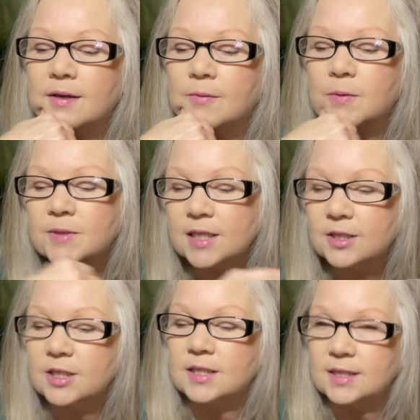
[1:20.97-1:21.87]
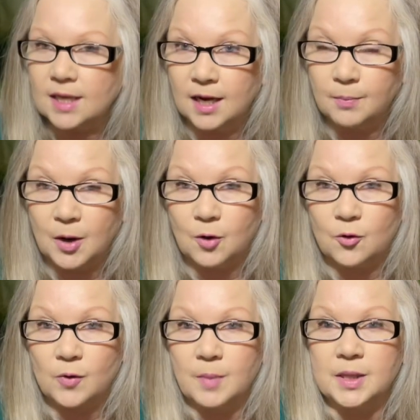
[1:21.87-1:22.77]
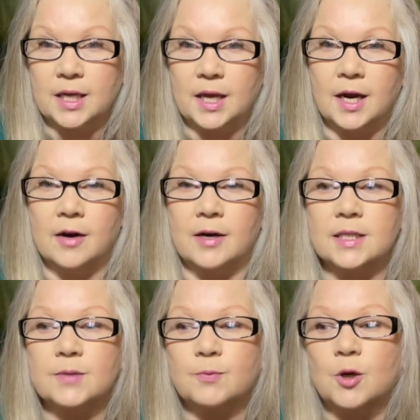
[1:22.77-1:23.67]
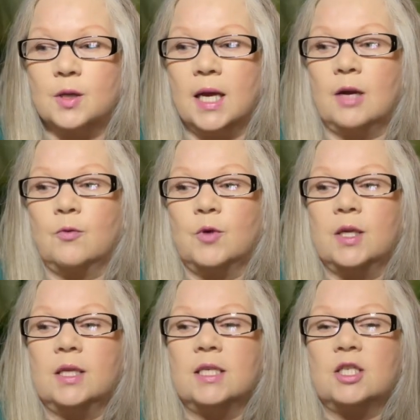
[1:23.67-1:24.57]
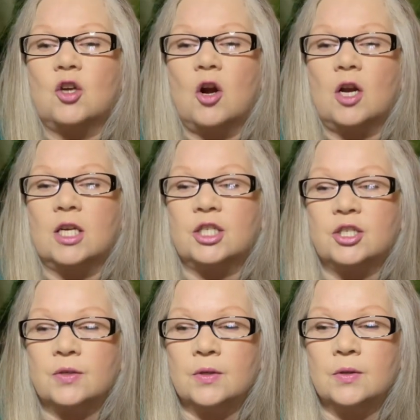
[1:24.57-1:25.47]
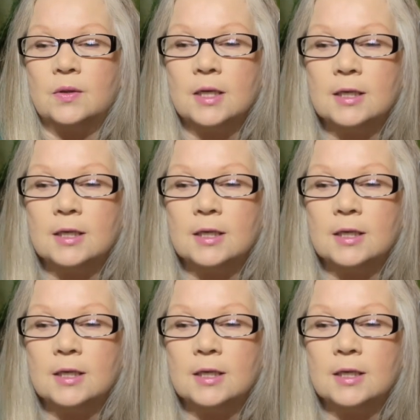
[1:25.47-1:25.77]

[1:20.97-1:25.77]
What was I just saying about grumbly Aries? We're like really starting to